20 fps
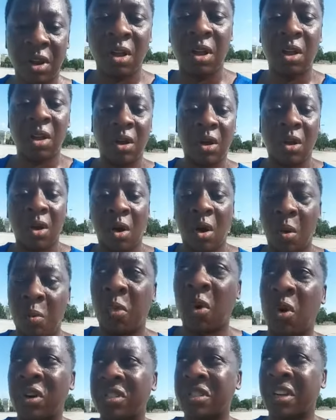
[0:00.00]
are born, say
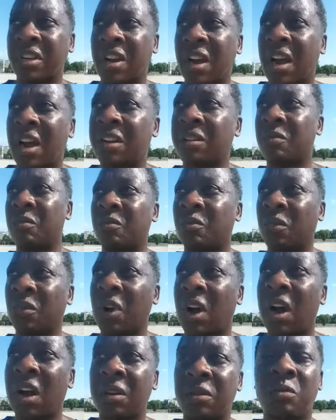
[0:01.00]
God,
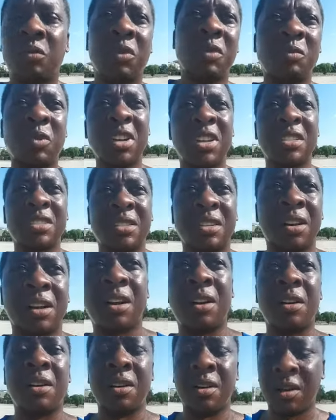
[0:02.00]
what is it?
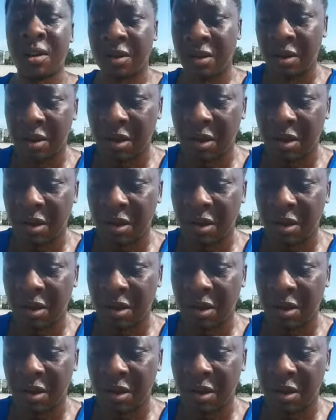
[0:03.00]
How they